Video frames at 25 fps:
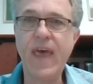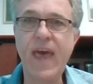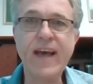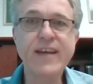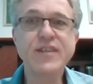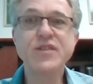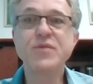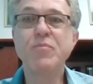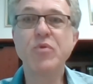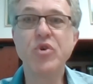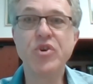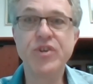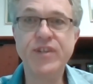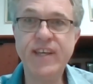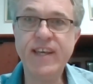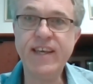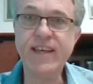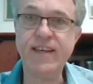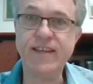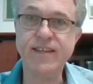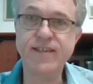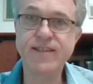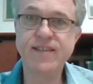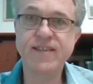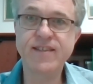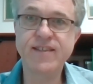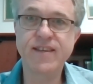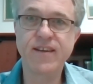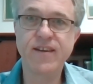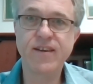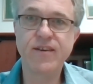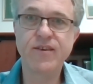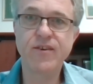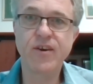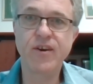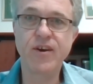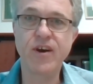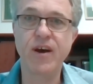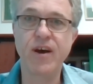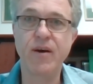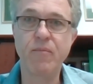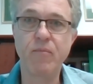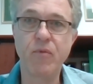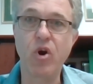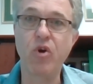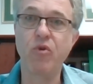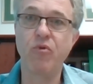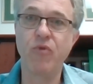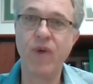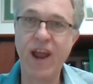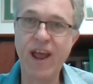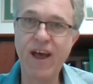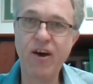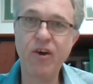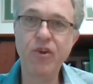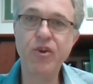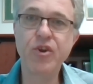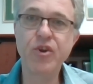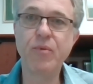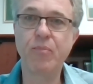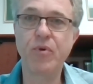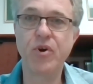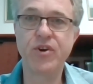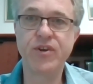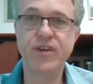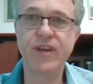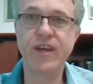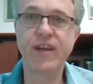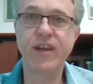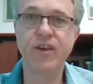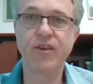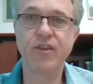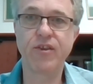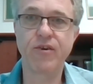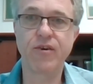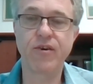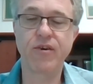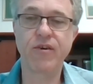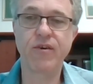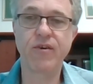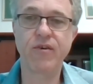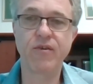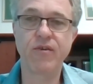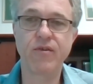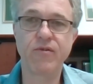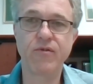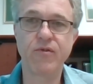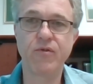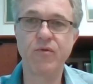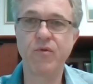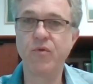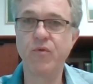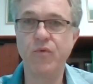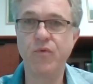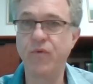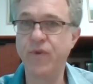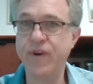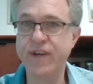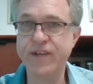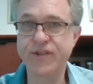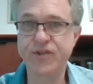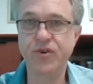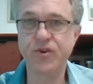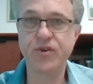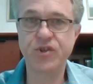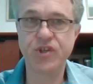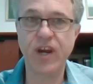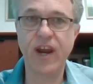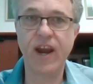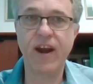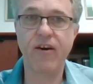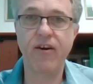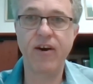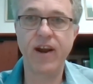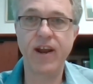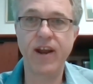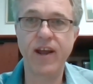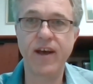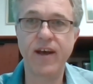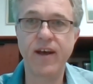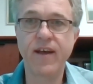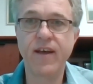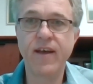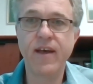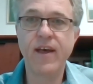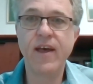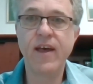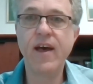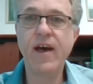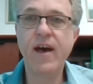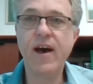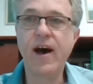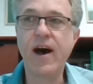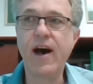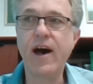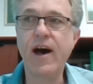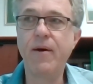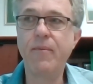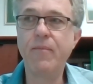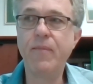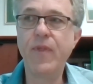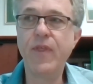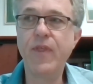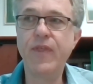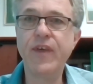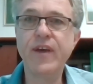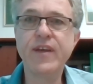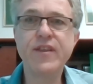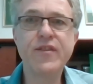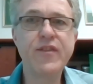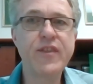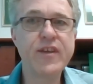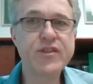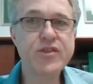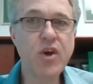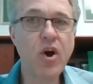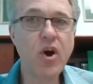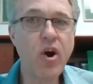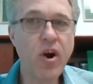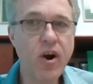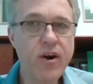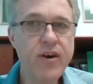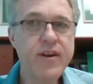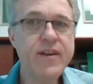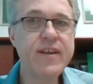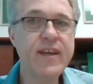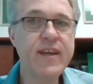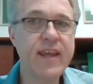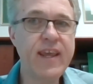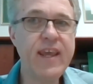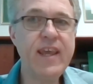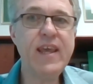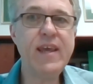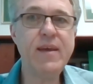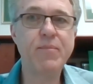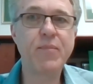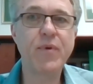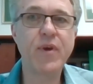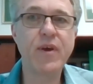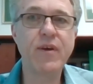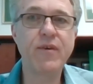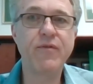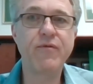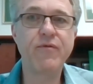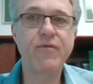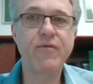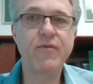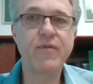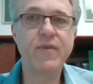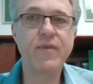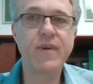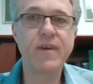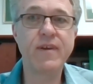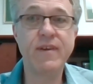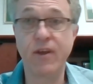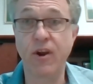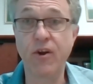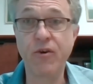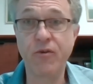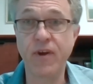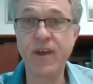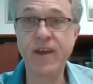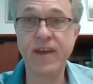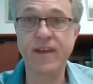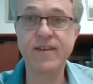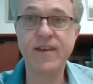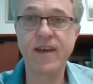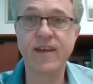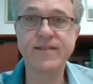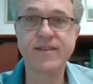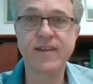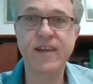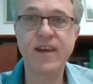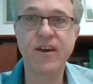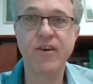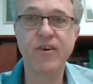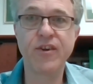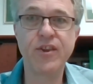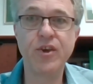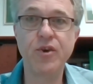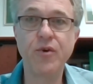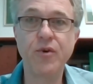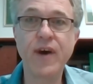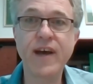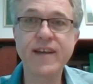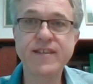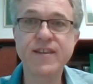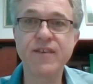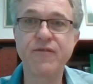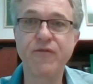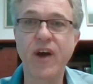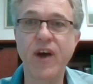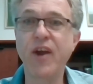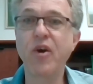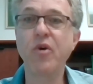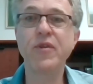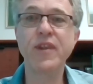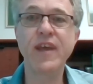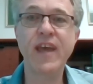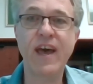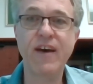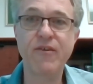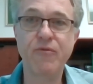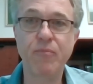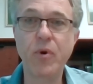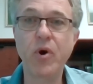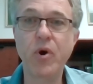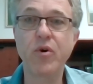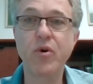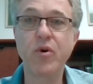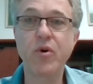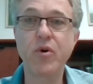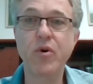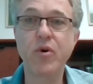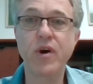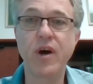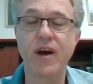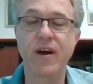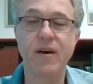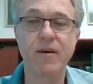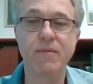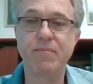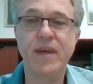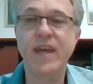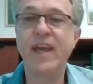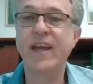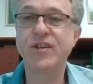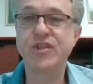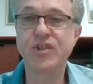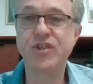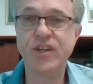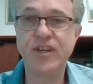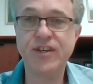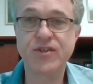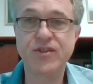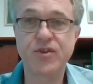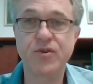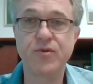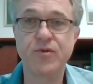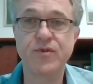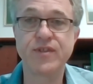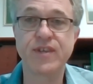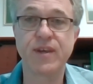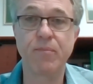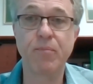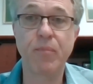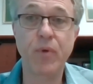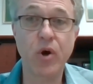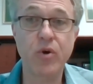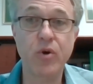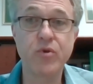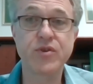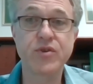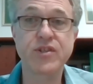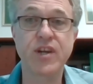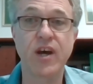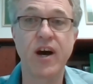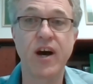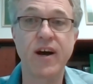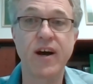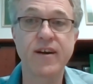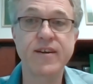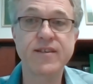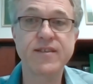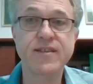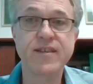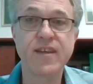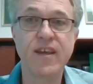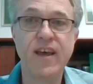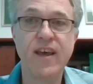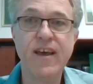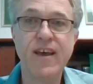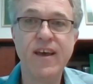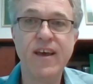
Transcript: expertise around a particular research area that's hard to keep if, as here in the US, if I only have PhD students and postdocs,